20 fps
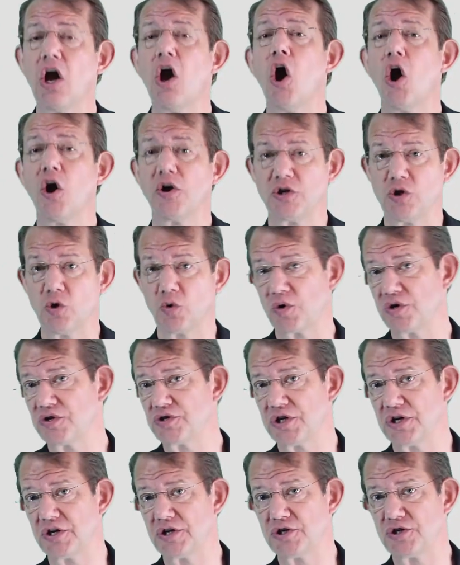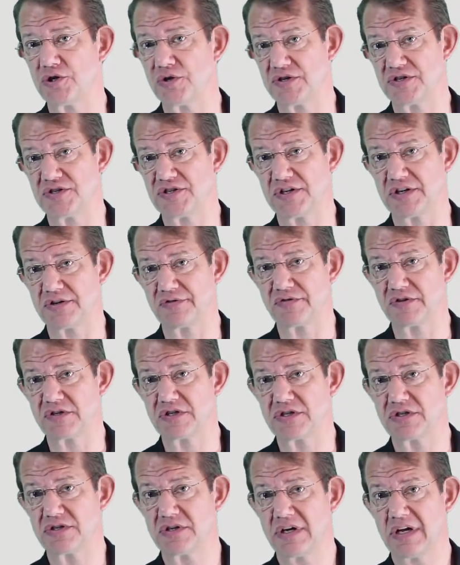on your return to the
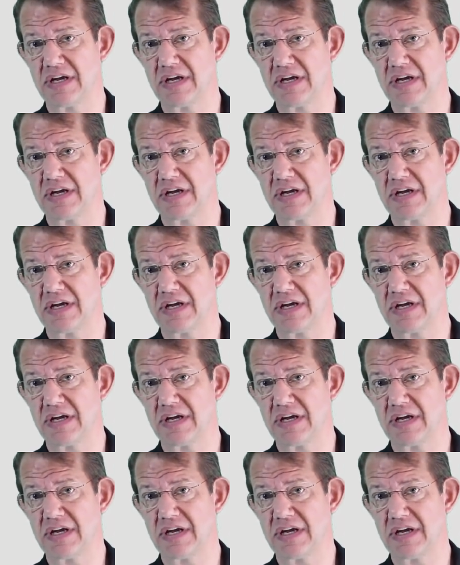surface.